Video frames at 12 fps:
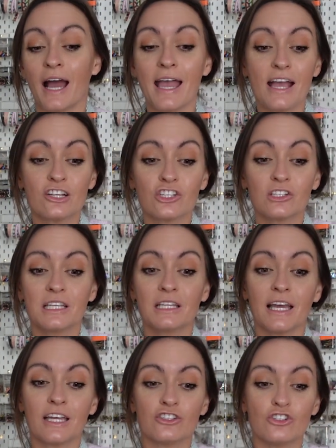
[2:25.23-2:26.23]
I actually
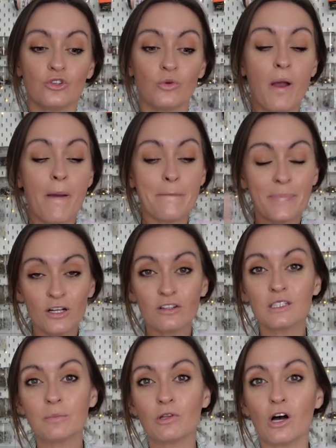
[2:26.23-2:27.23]
like to
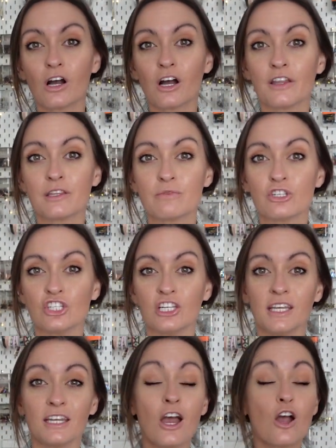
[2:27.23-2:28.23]
build the block on the
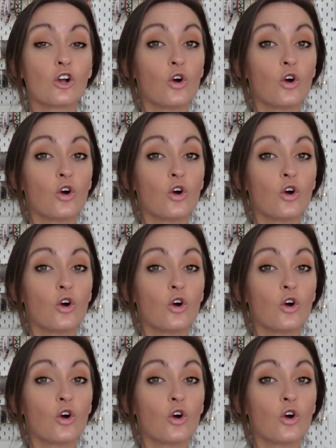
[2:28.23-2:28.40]
machine,